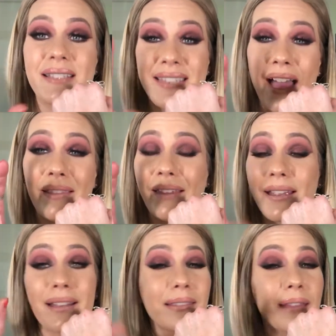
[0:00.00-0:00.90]
It's that
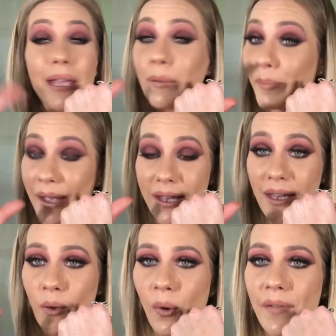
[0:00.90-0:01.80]
like light
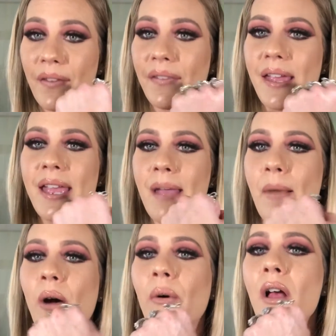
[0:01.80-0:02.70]
pinky one that they came
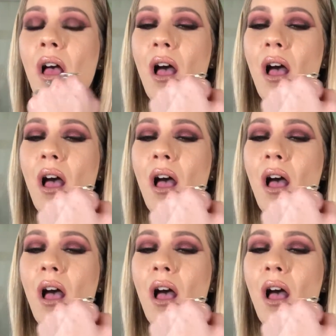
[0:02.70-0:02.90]
out